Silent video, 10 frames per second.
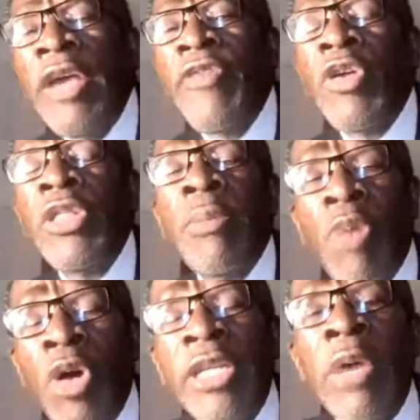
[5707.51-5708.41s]
if you're on the
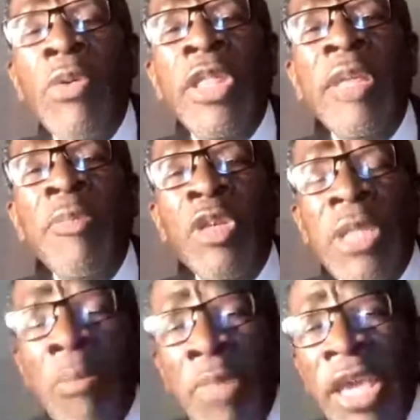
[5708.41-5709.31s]
border with the
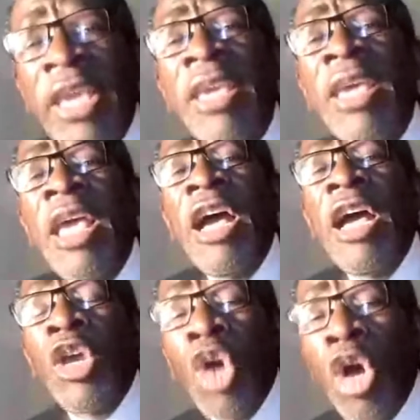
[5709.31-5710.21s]
Mozambique,
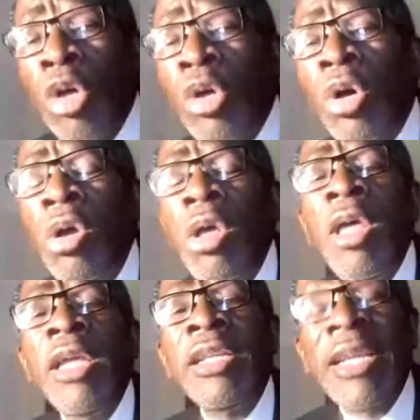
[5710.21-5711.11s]
Congo,
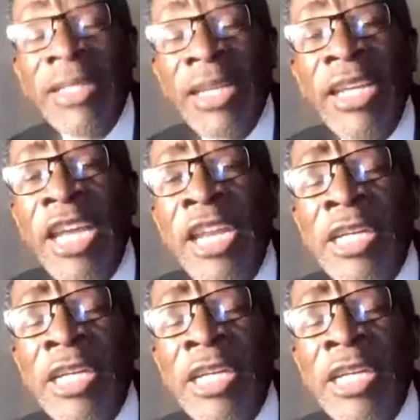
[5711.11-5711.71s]
Tanzania,